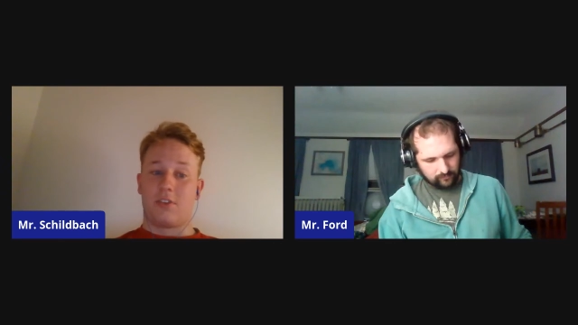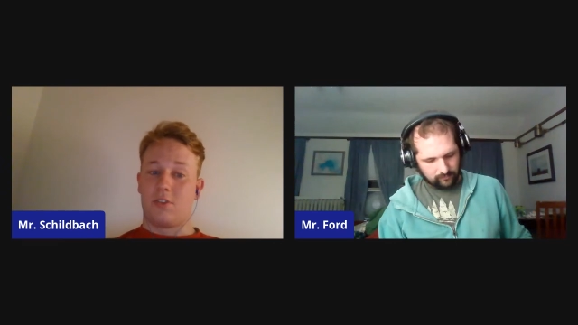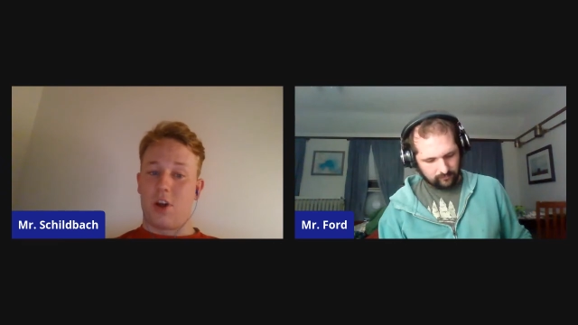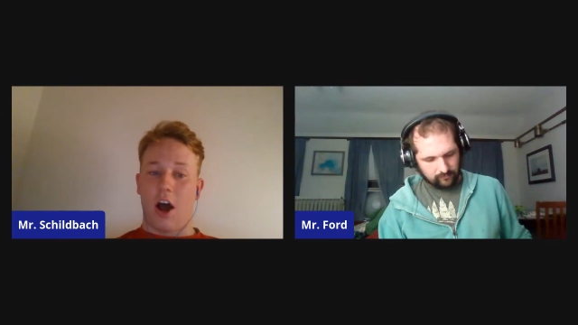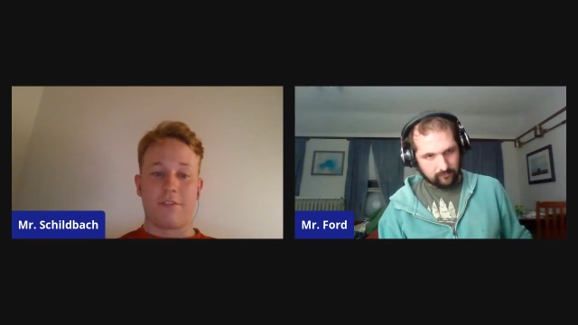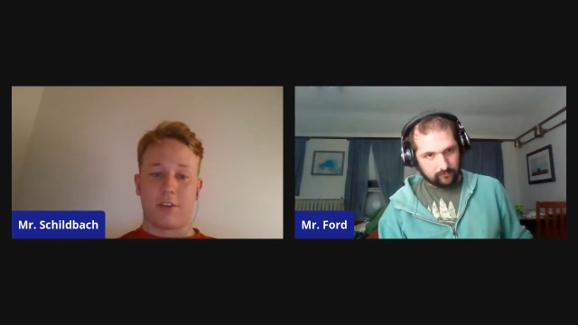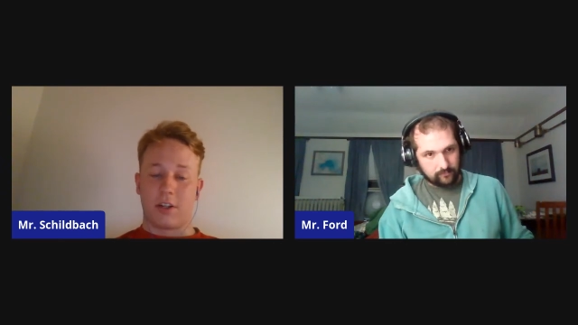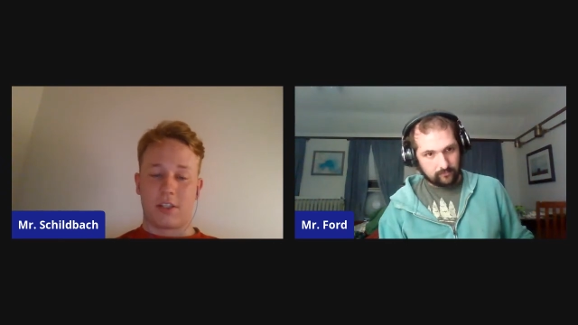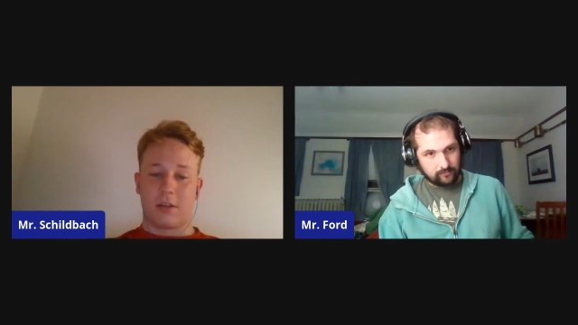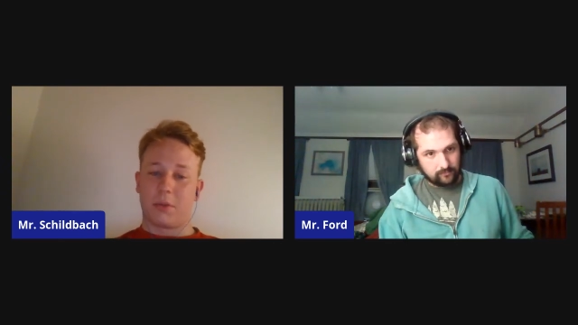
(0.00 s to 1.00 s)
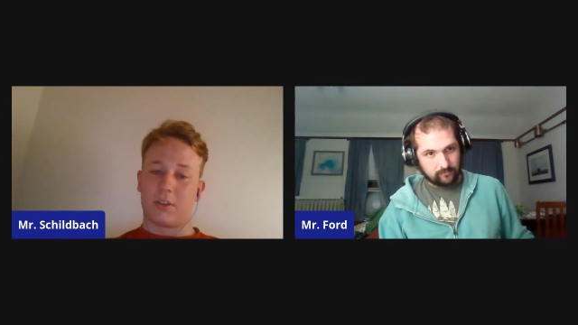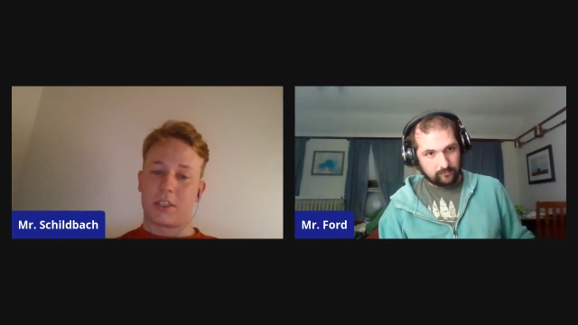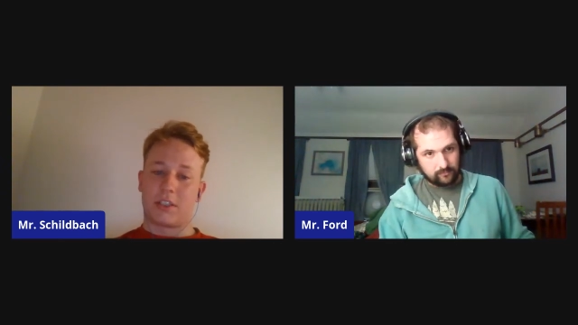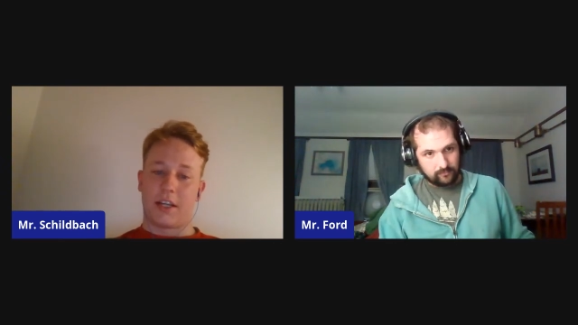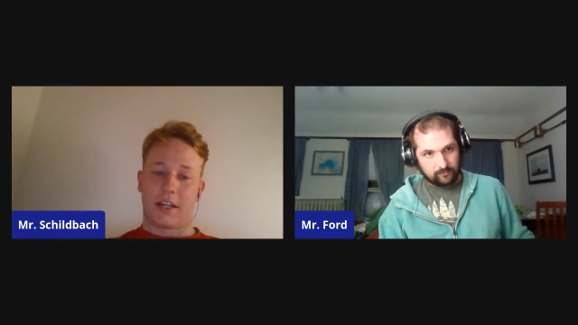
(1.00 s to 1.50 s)
Speaker 1: is not very similar to
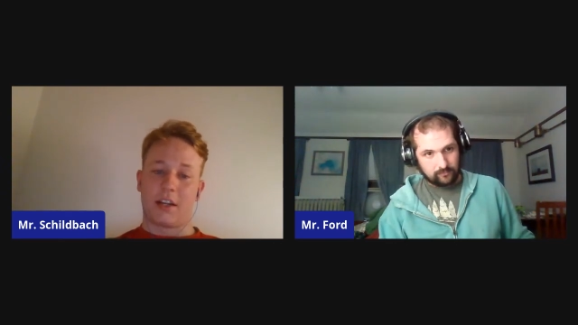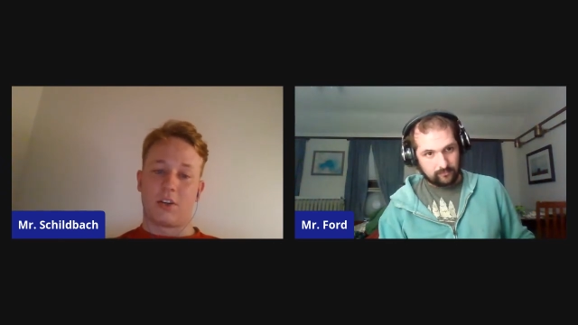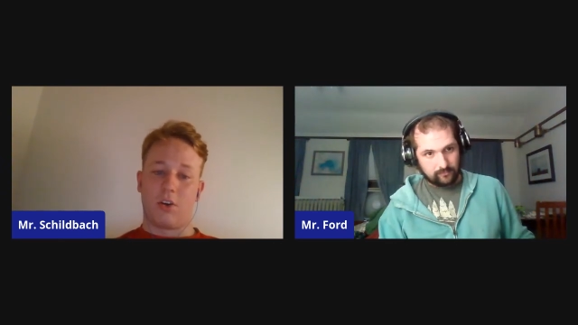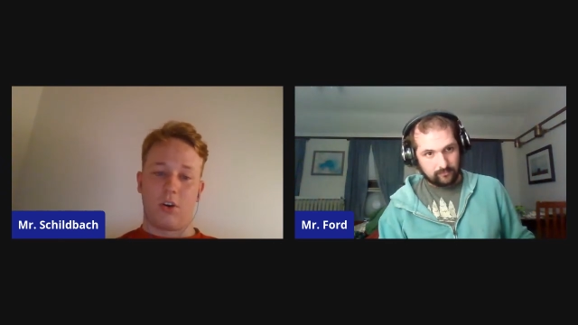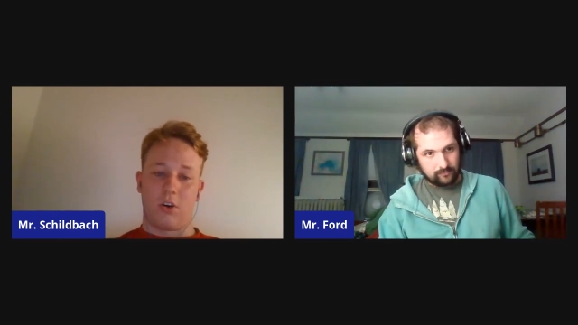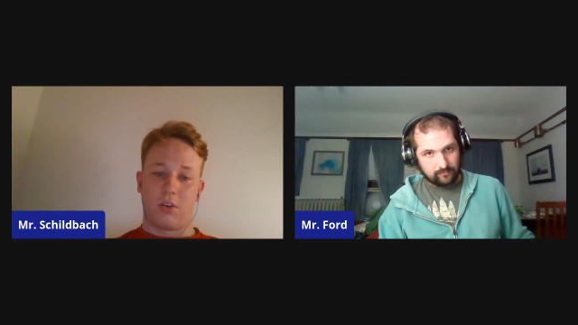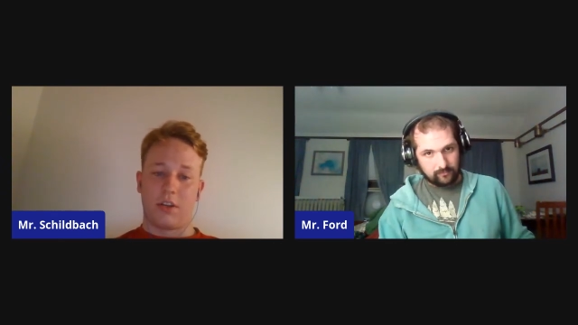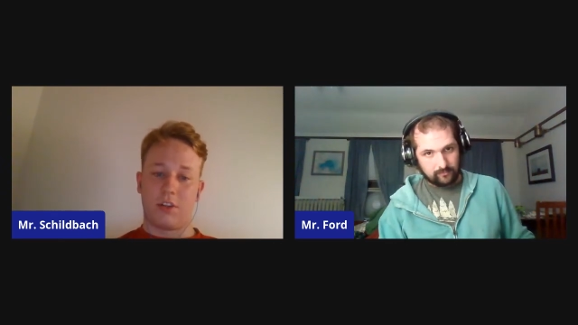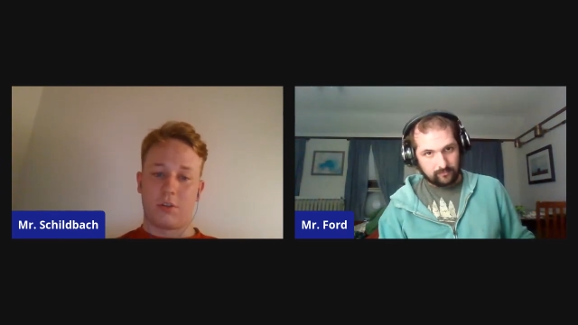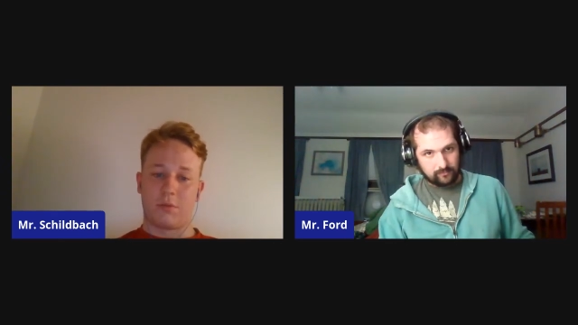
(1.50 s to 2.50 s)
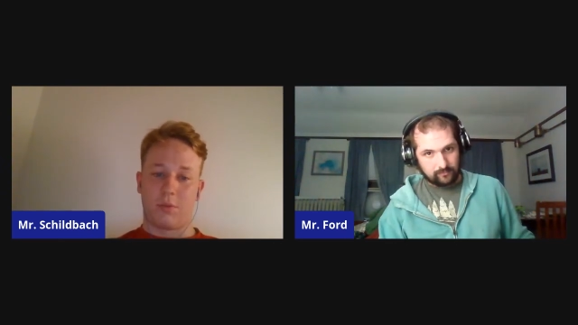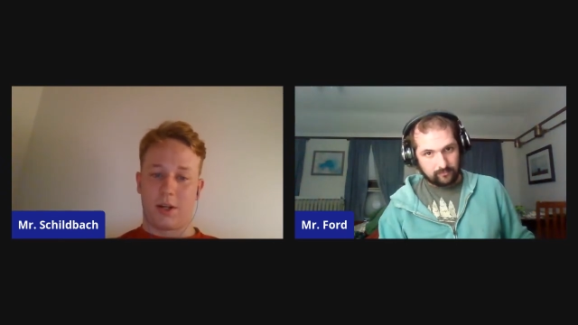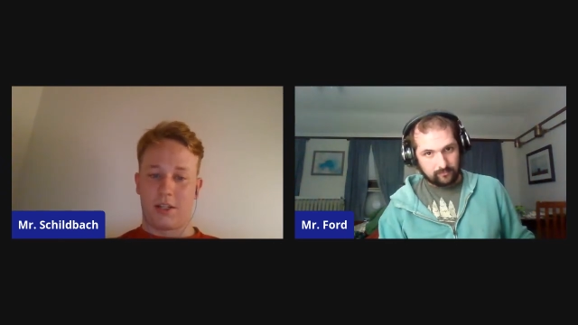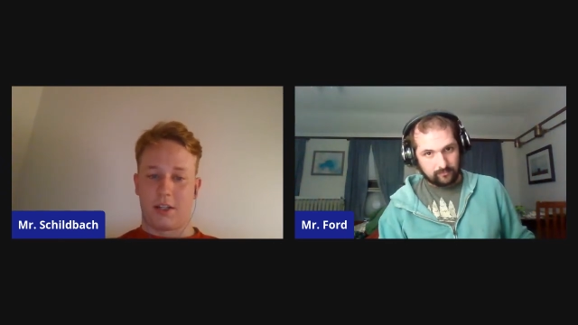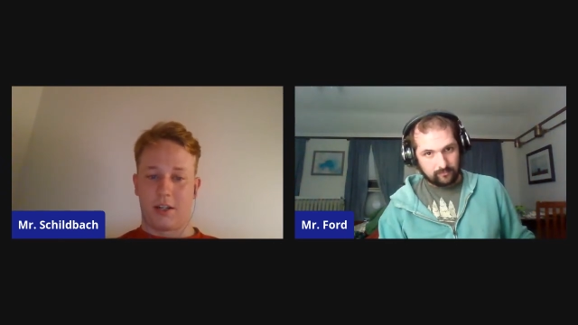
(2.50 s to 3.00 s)
this decade at all in terms of what
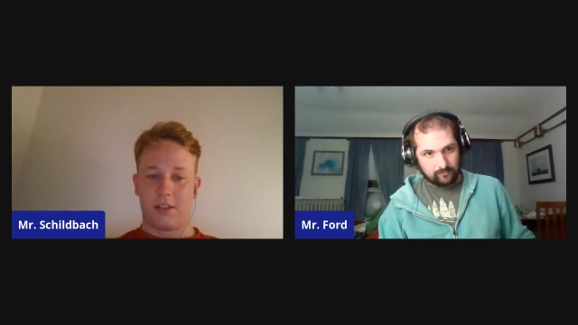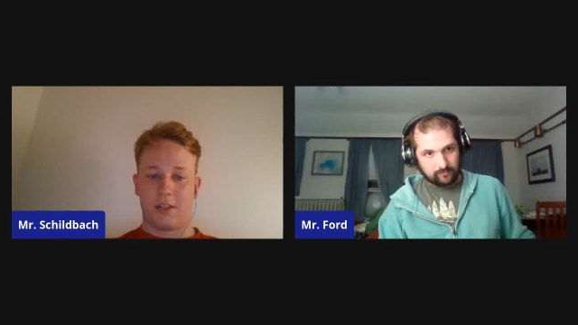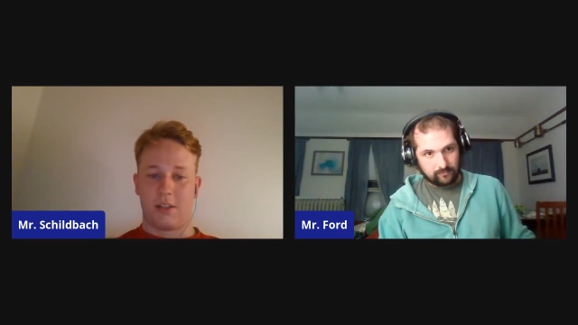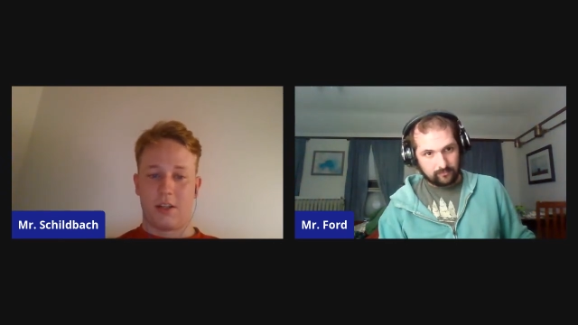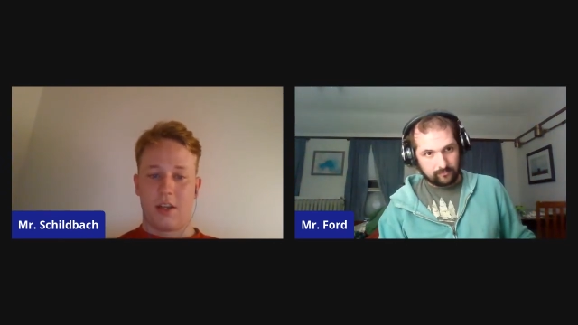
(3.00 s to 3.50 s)
he does.